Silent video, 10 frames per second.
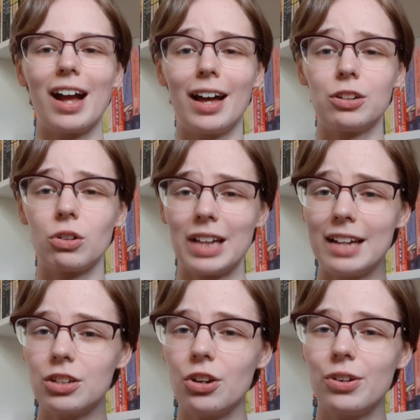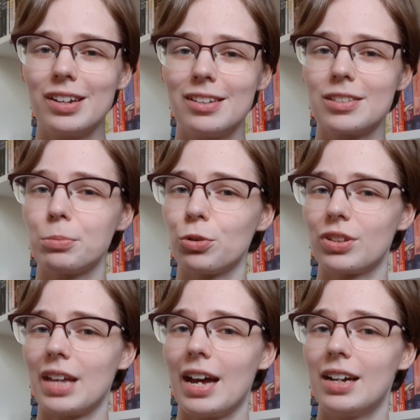And Orlando is a
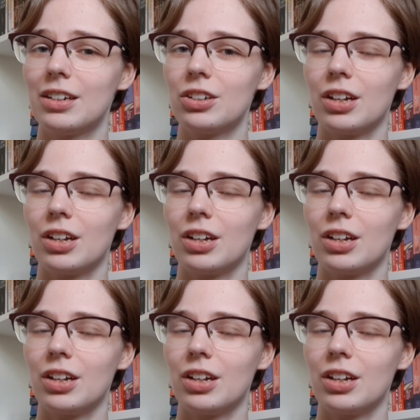book that